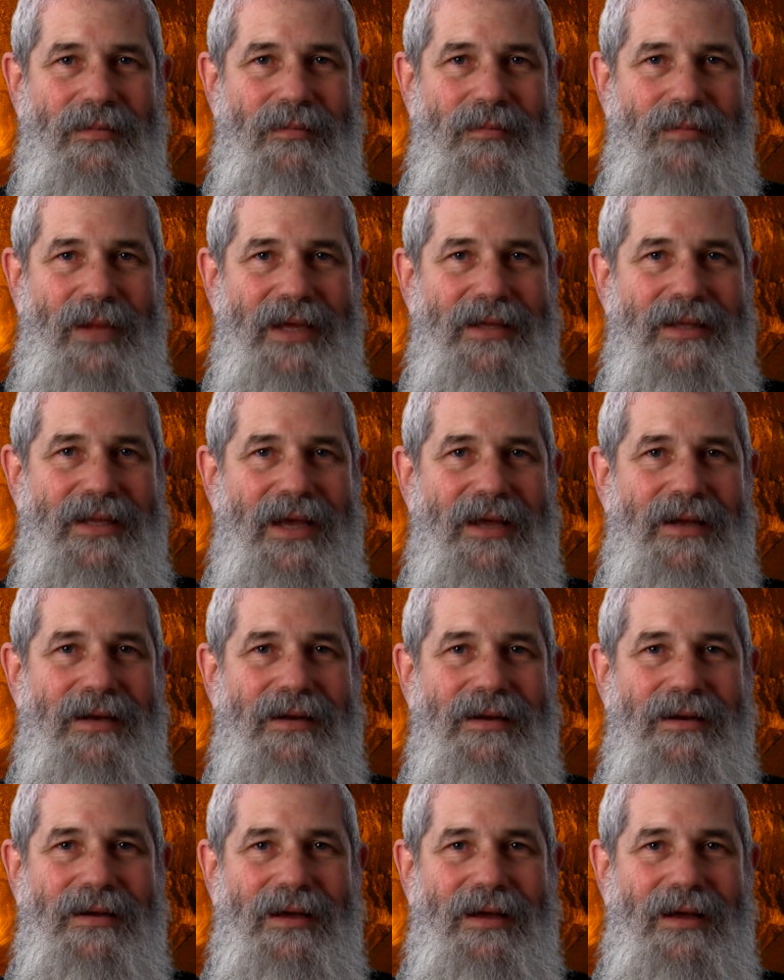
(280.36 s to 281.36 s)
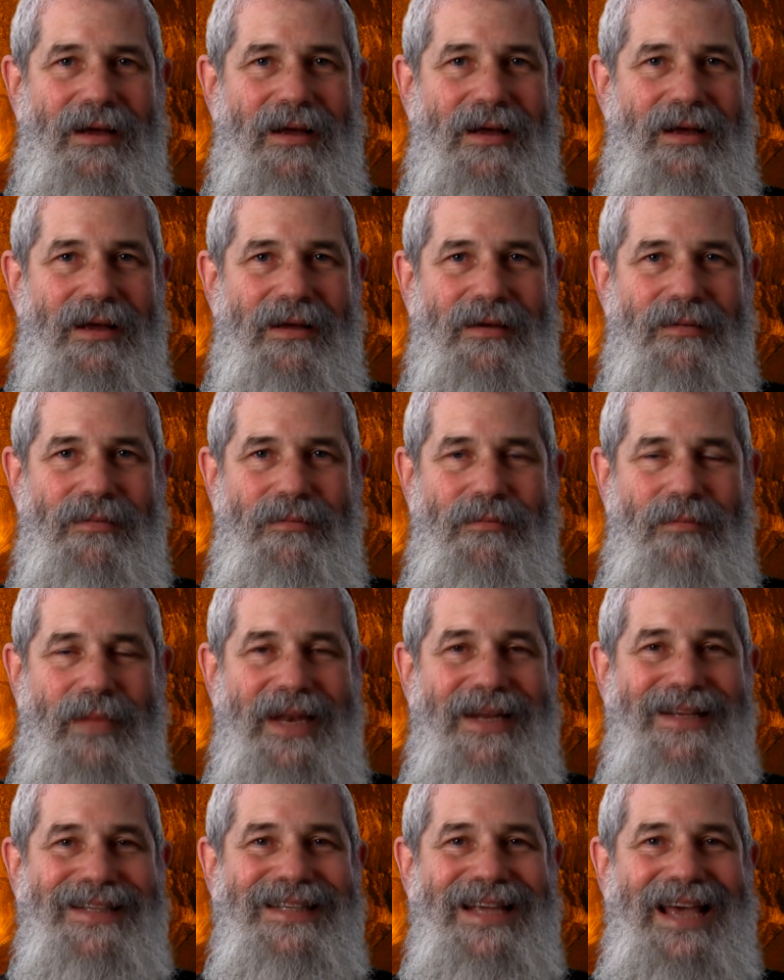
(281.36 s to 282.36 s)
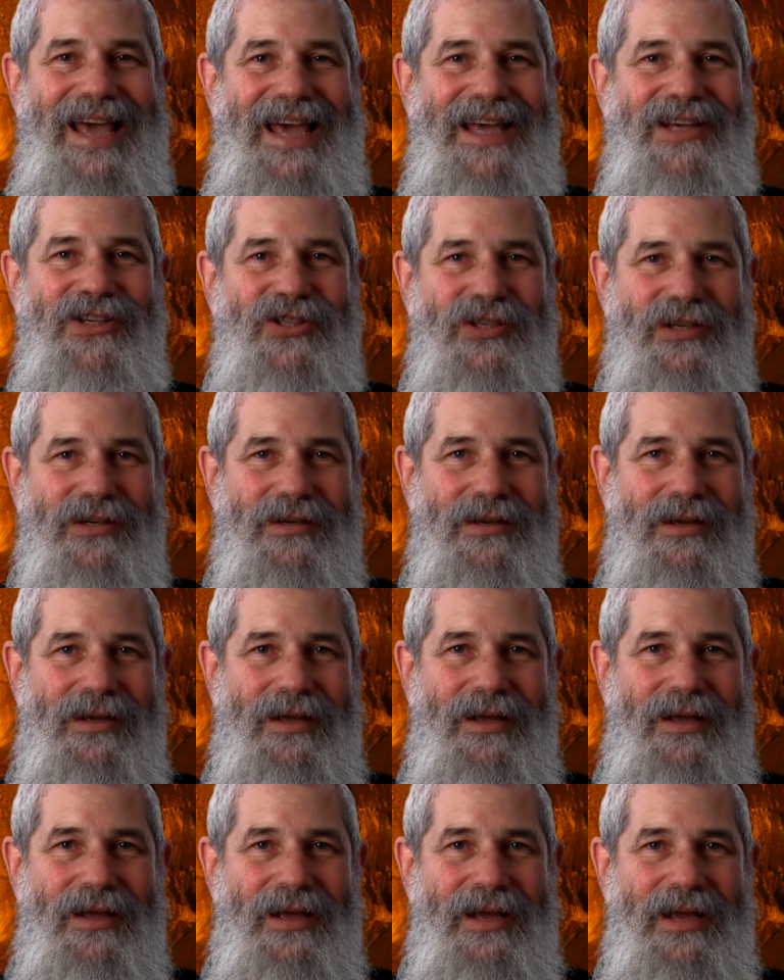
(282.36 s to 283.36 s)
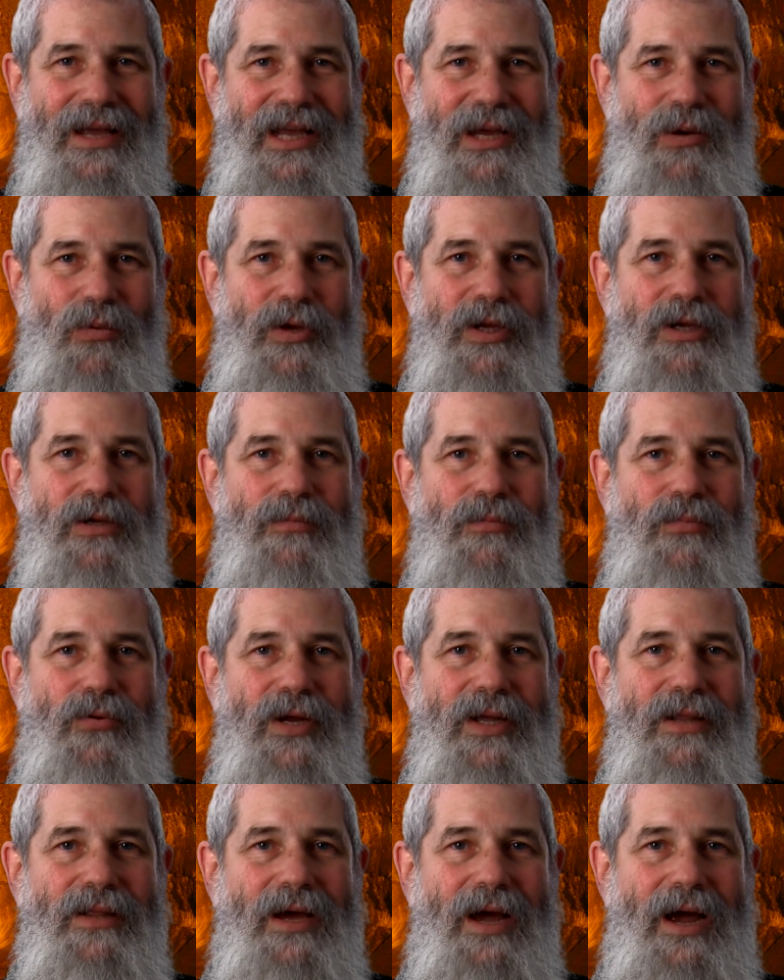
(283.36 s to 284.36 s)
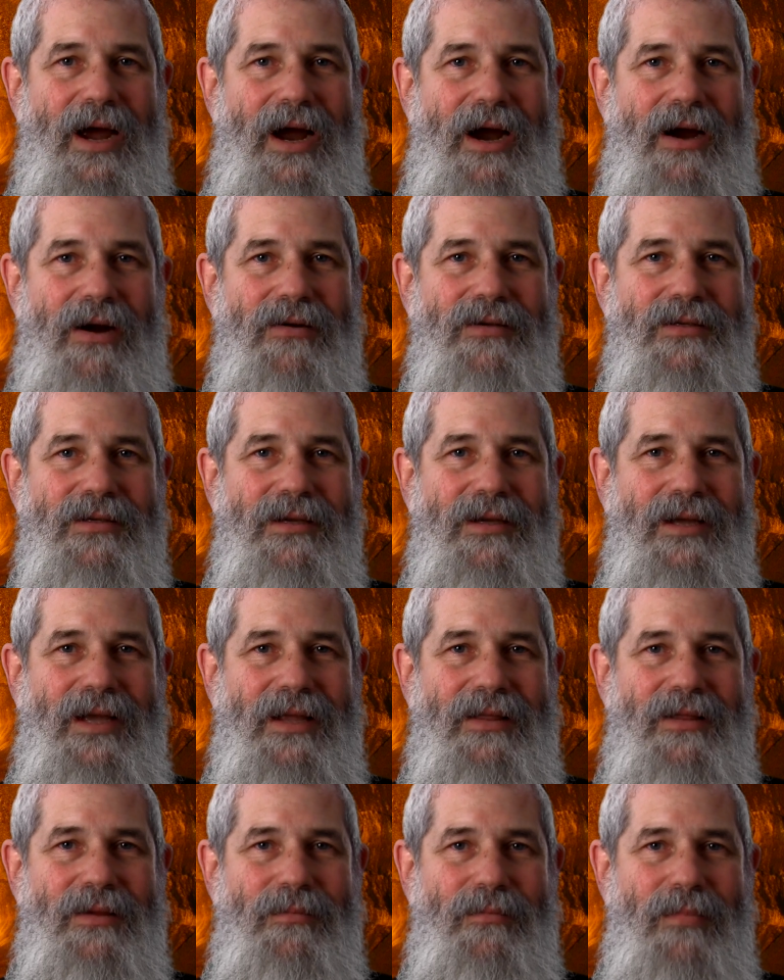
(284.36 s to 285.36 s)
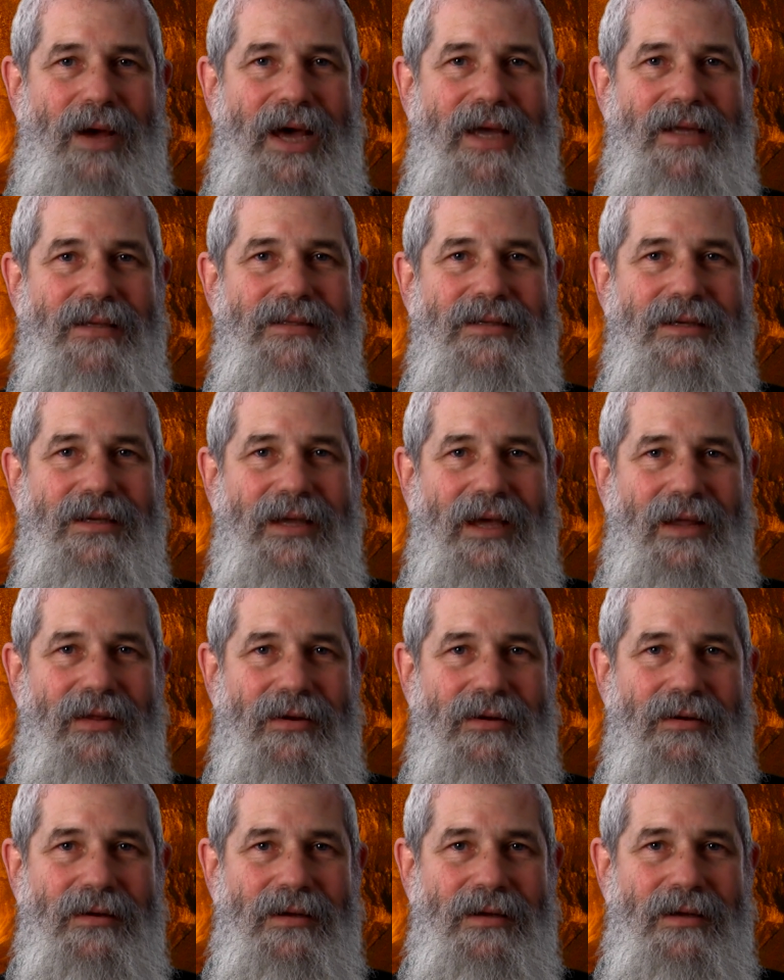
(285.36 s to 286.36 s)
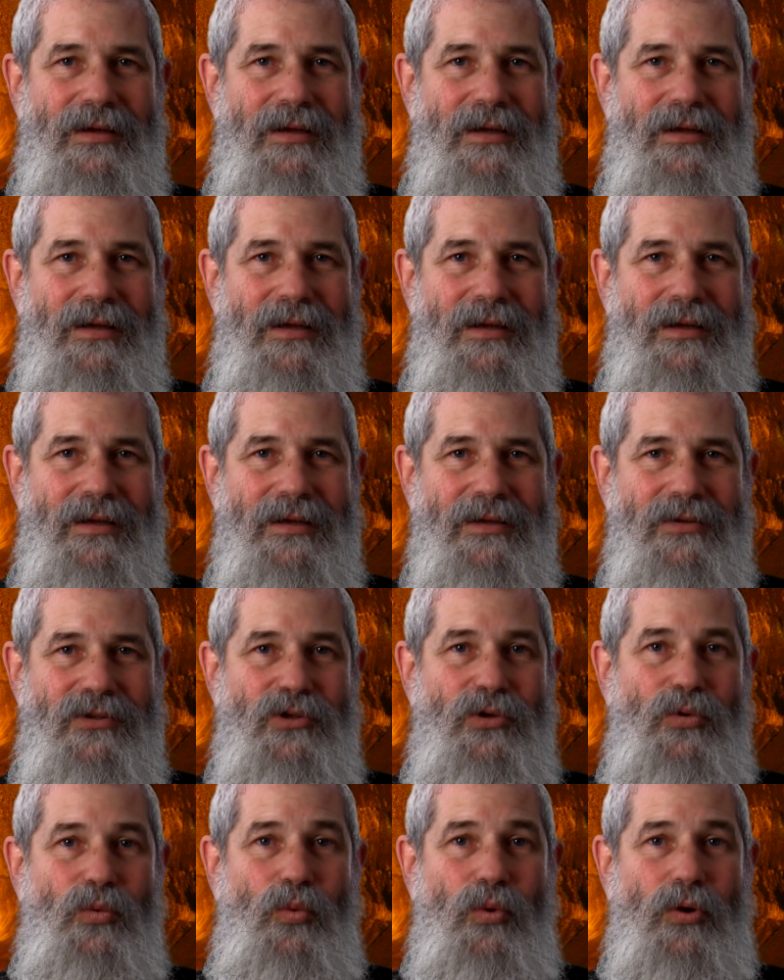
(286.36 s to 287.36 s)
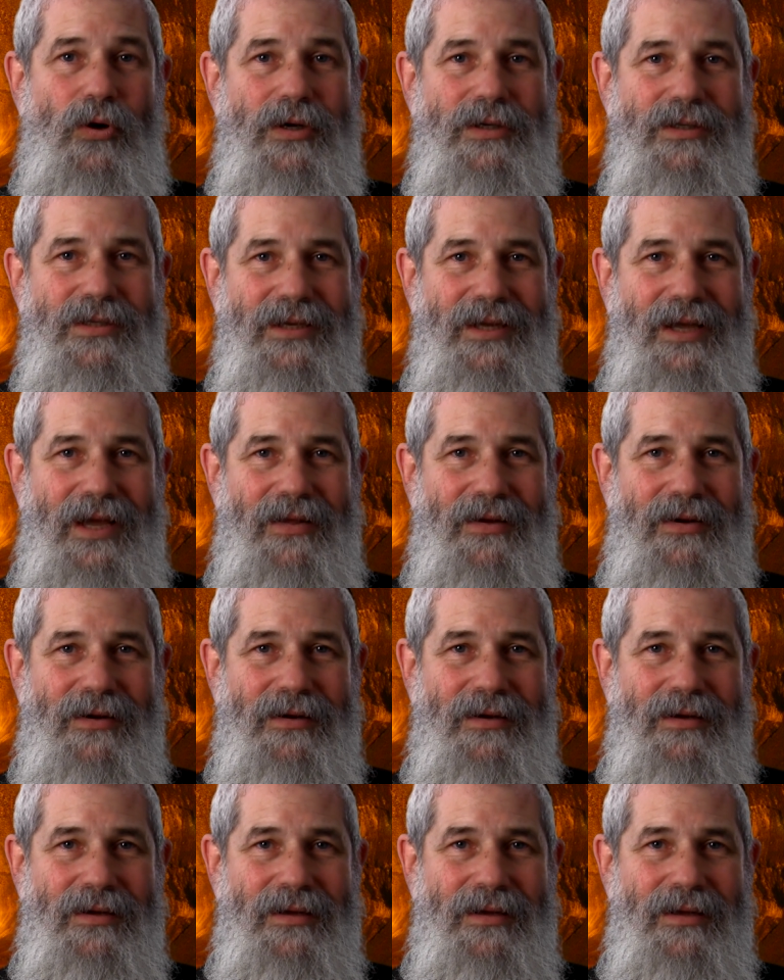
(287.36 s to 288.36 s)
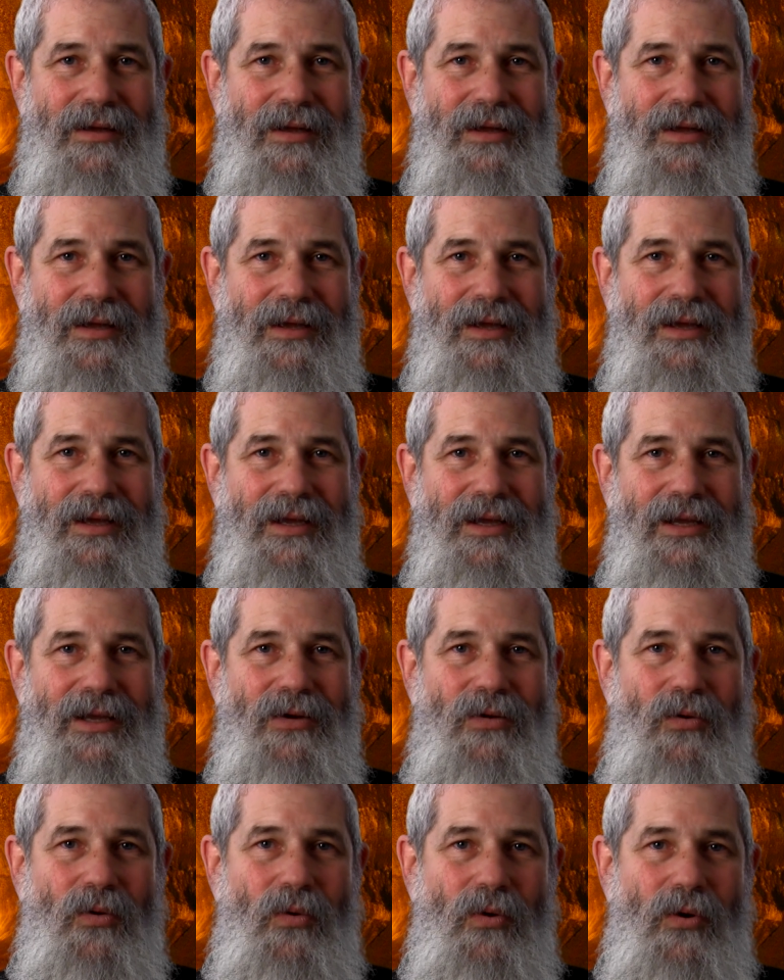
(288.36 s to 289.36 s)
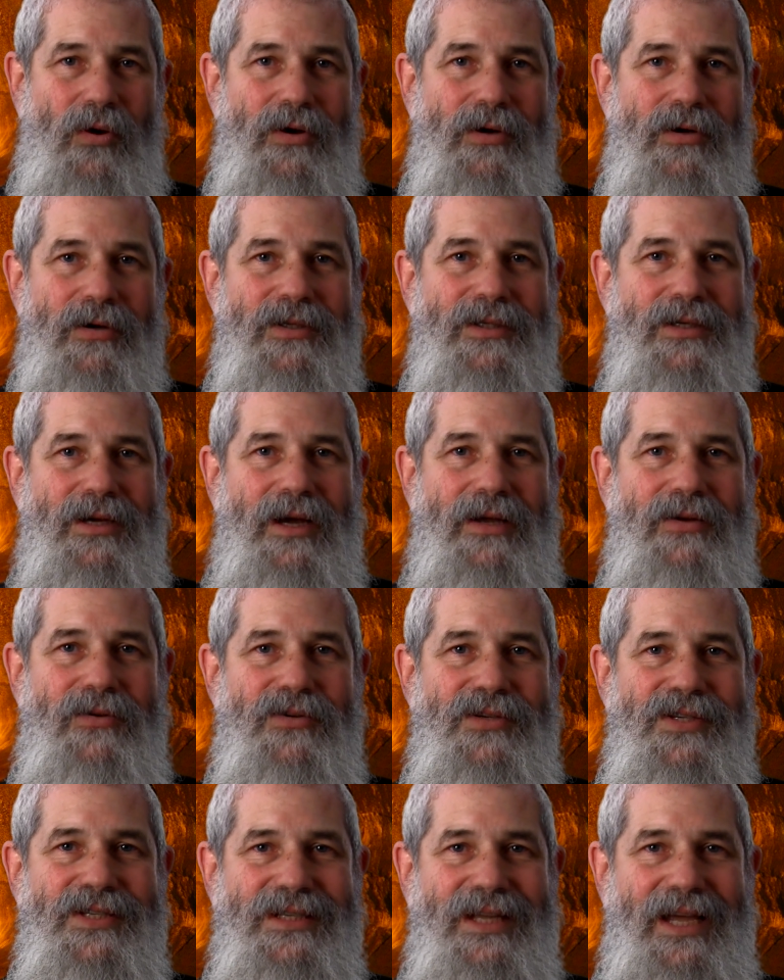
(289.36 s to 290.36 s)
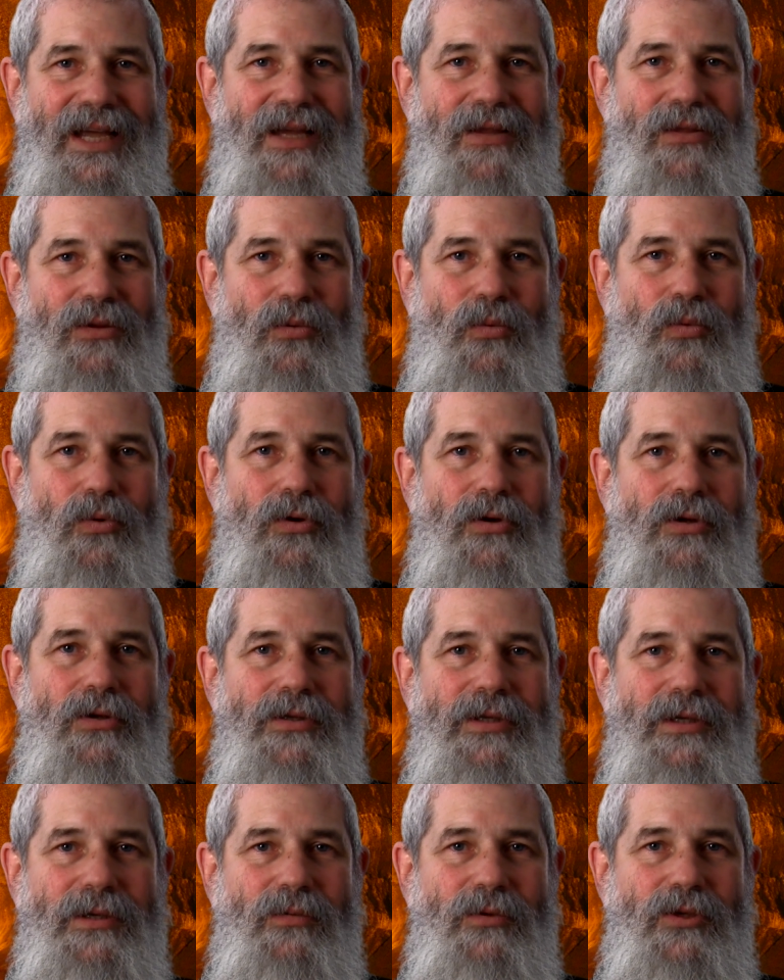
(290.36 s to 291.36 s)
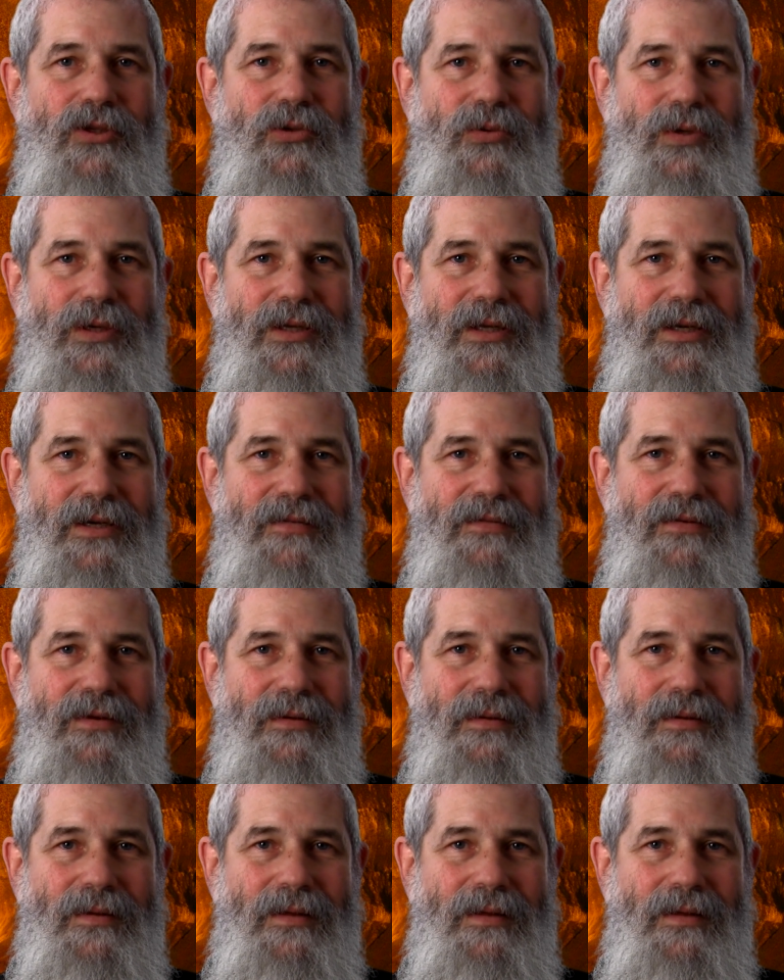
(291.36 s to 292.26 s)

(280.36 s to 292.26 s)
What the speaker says: make that meditation, and we can bring the heart and the mind together to work together in order to understand the world in which we live,